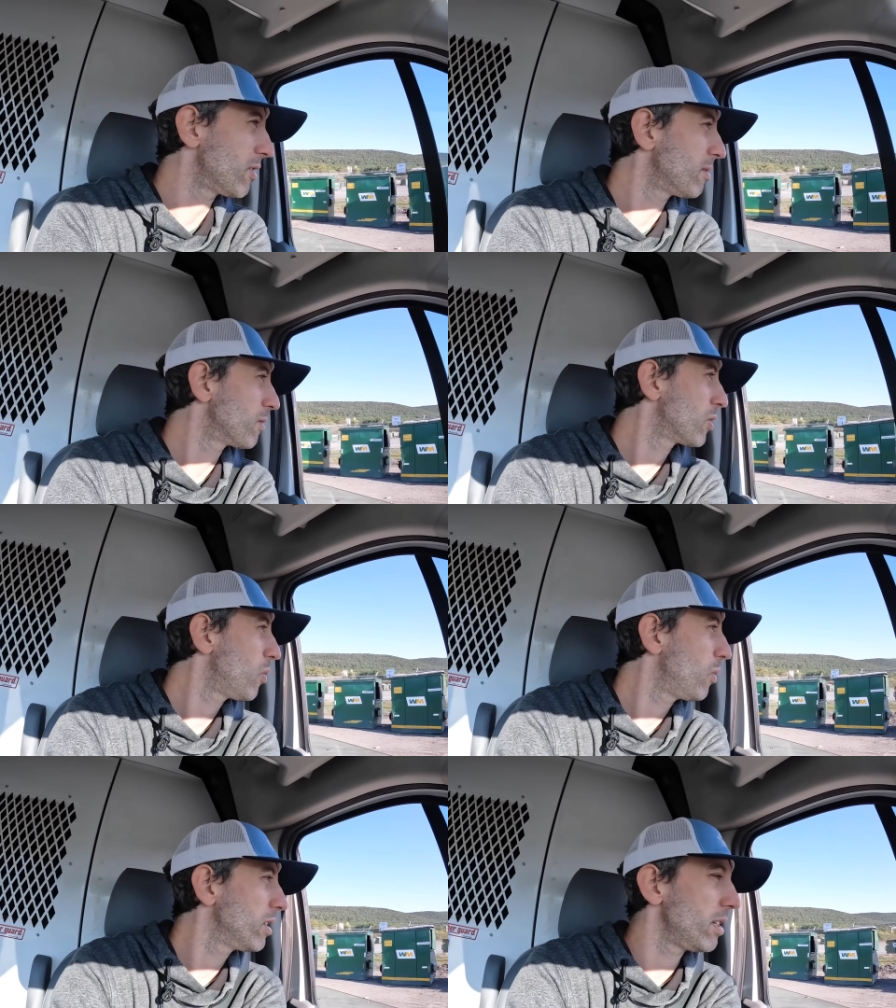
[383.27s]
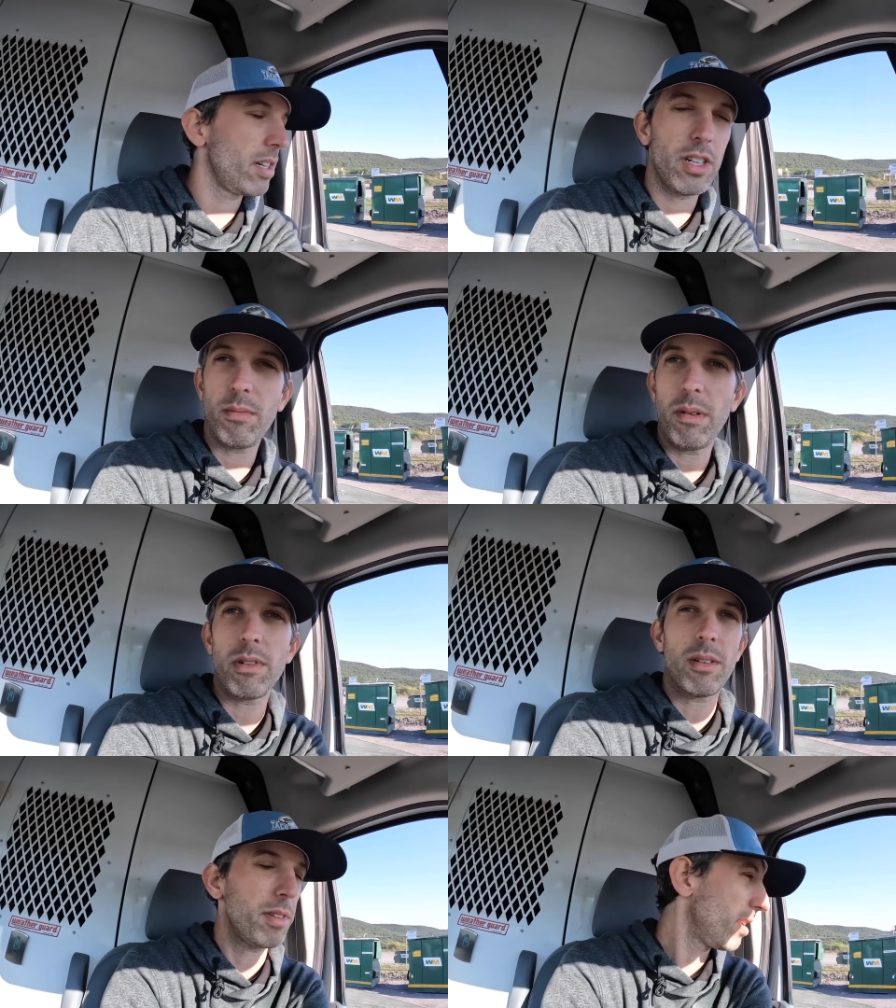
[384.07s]
there's some toys out here, maybe
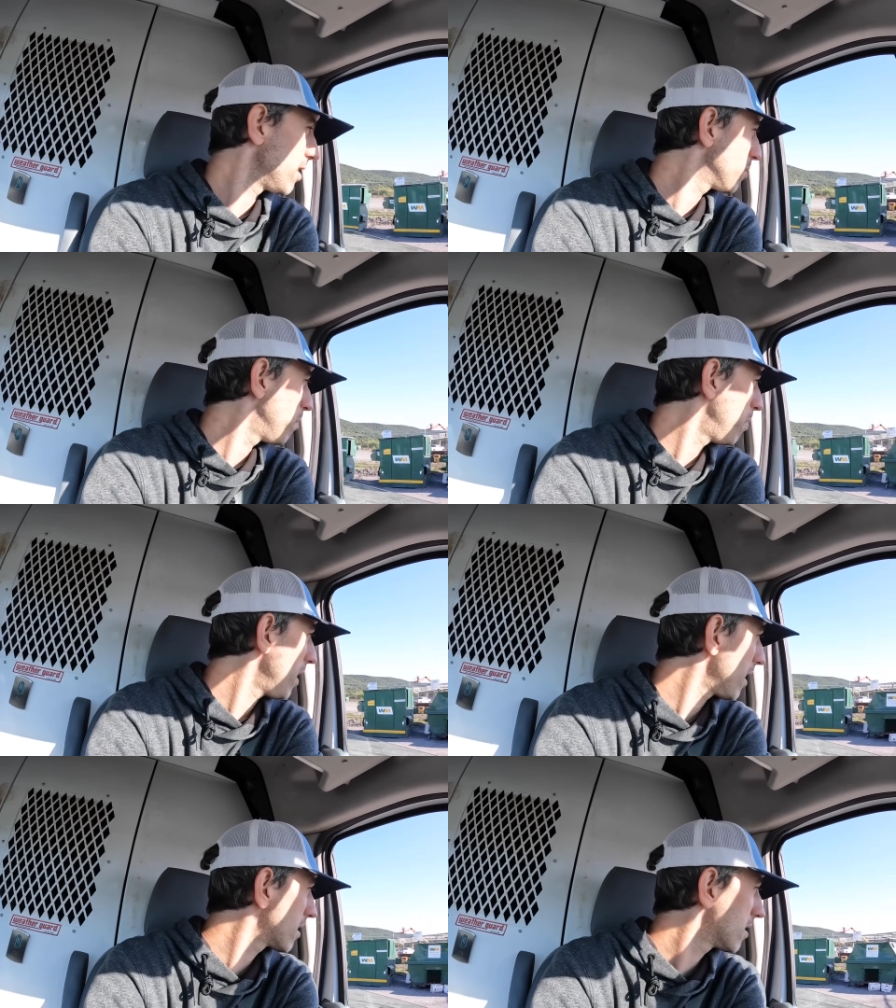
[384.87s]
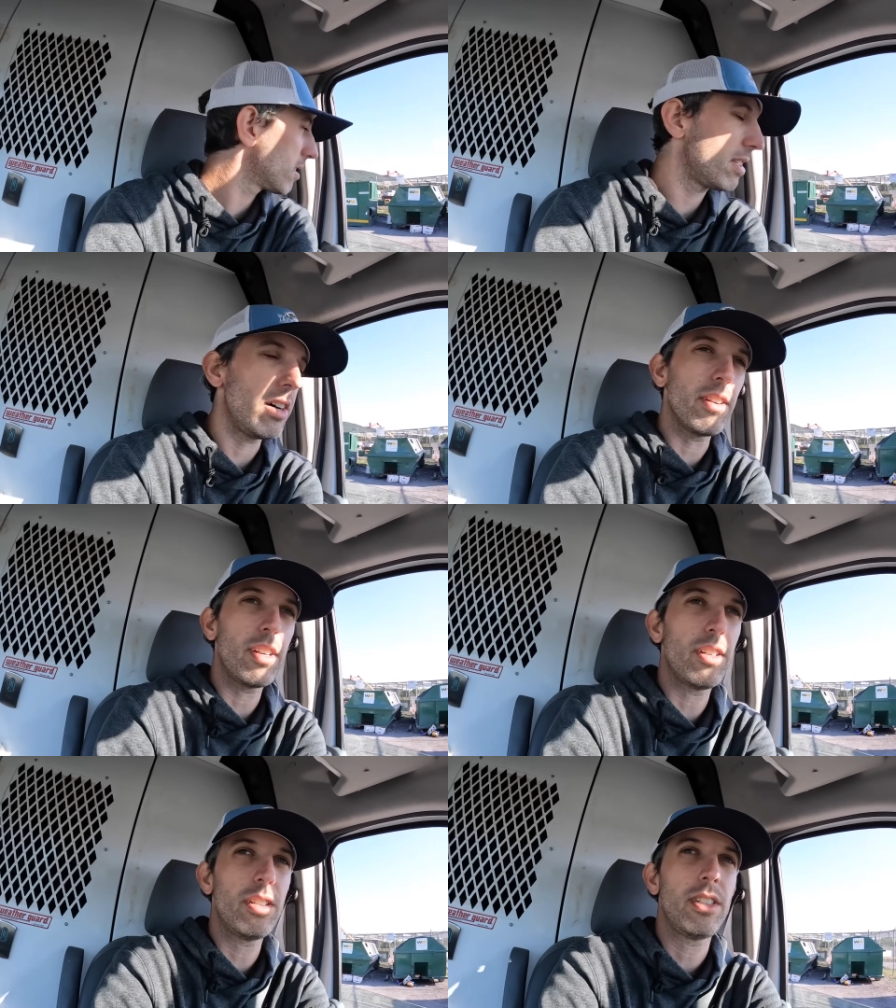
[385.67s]
something in these boxes down
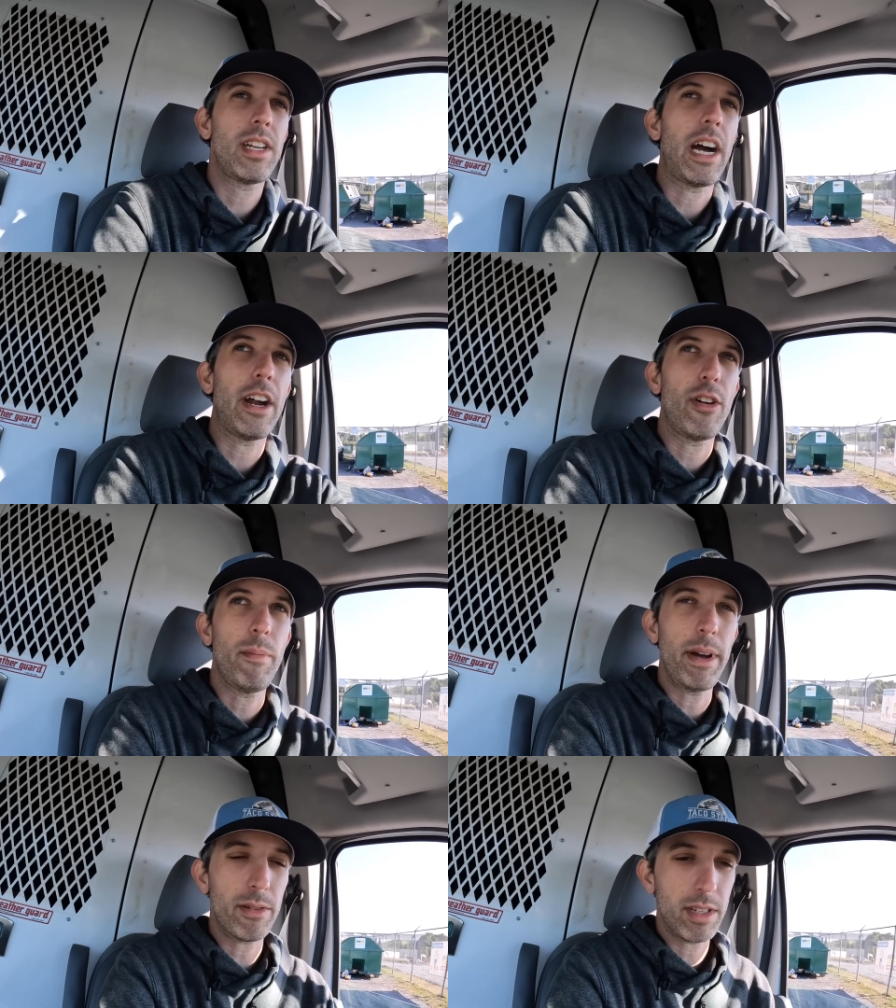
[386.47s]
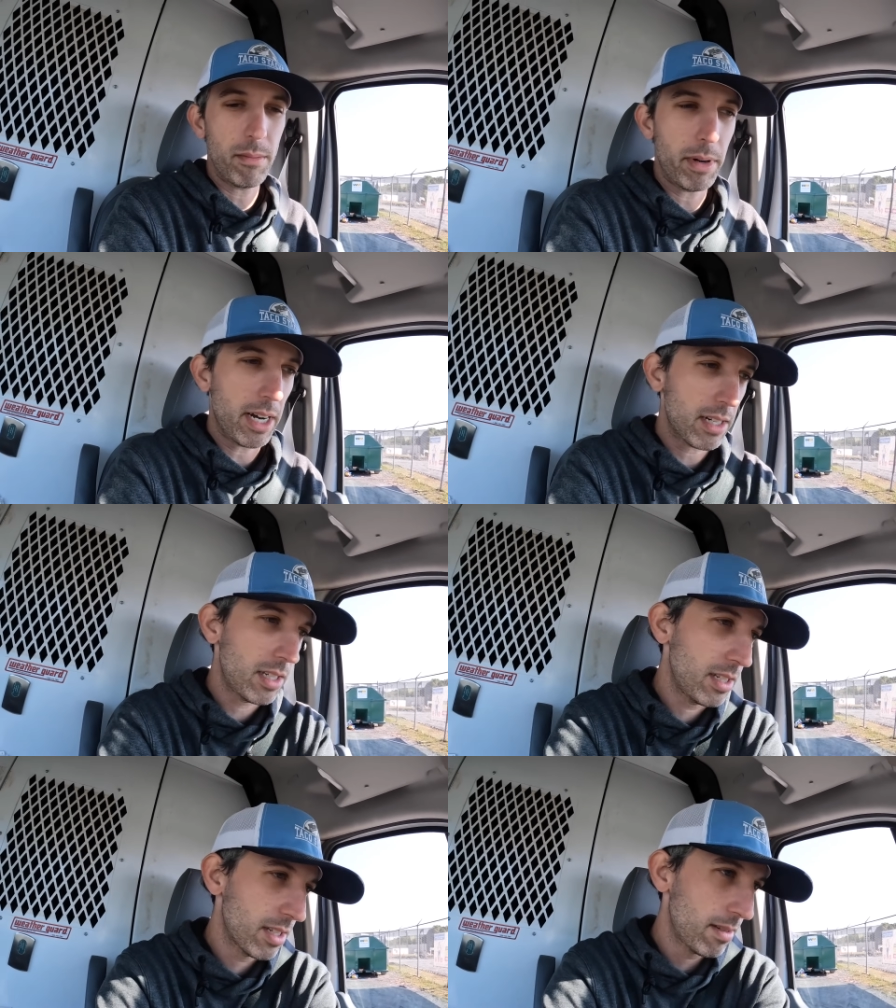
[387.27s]
here, these Iron Mountain
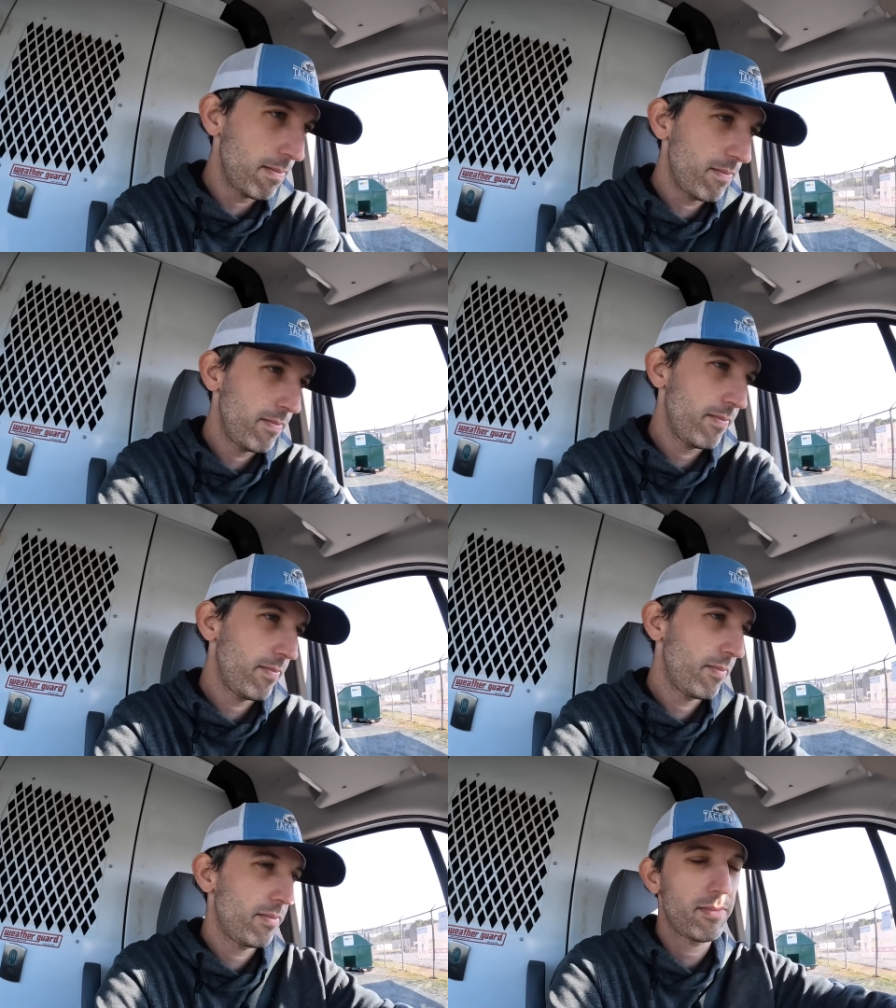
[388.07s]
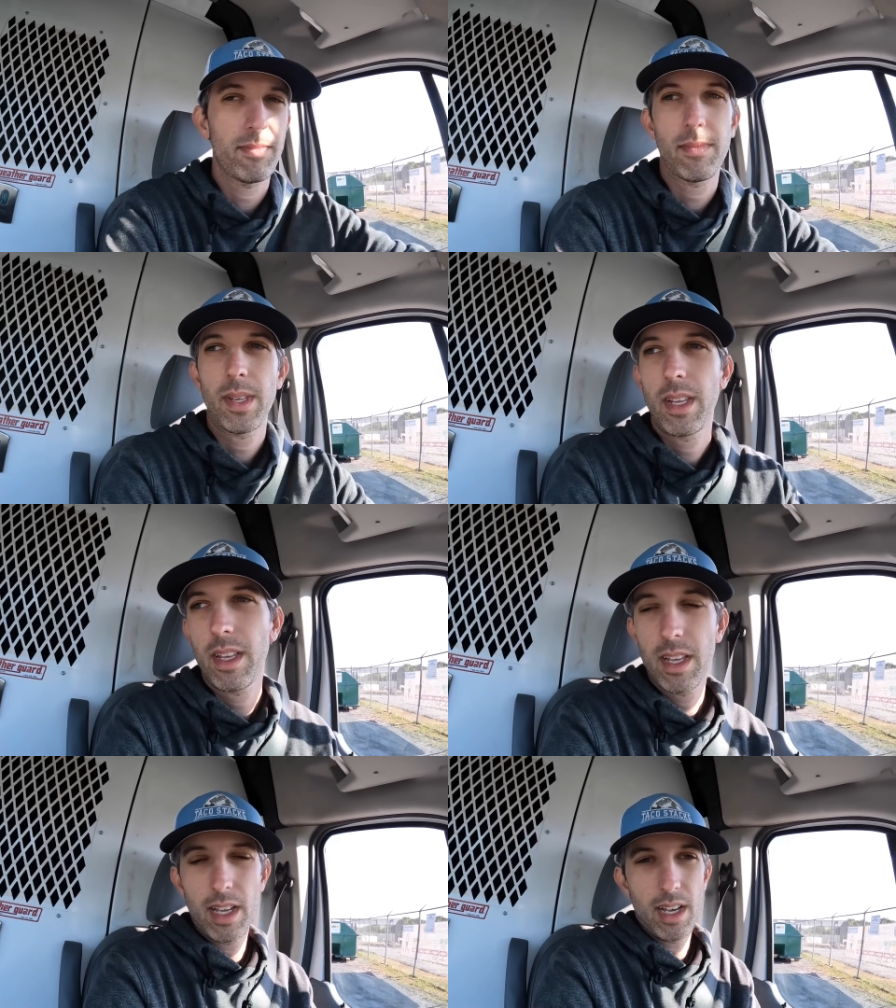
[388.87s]
boxes.
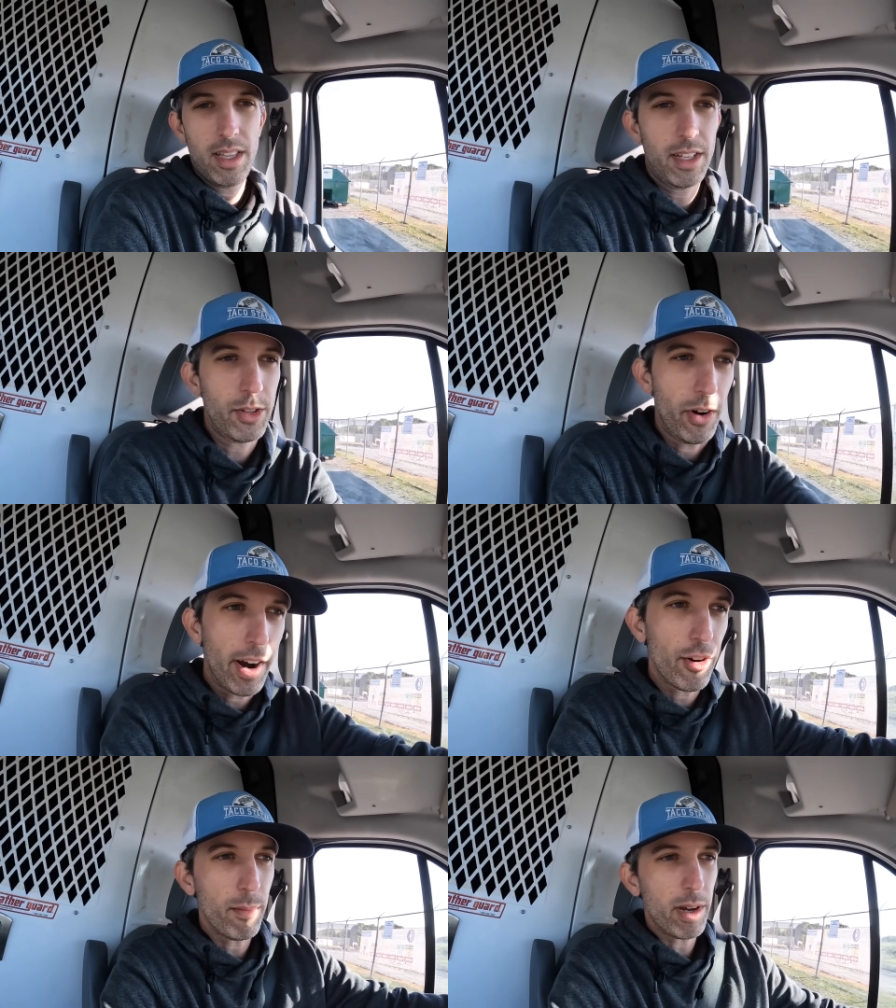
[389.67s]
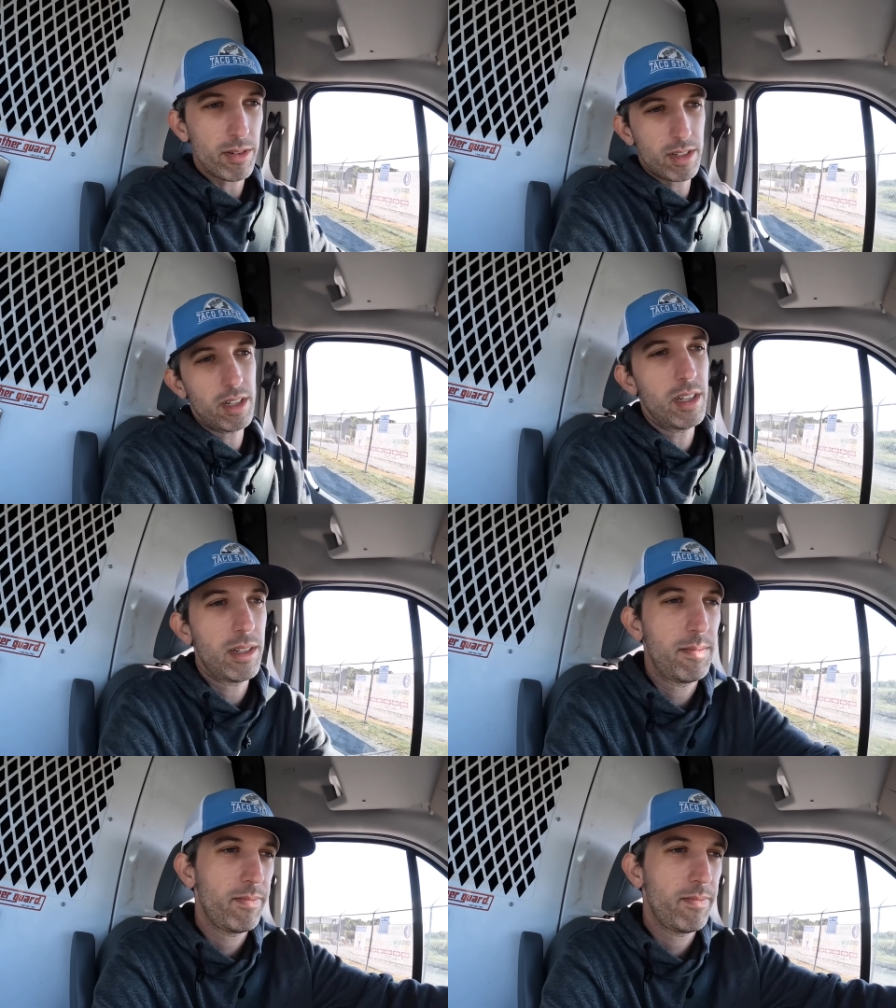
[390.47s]
I think they're Iron Mountain.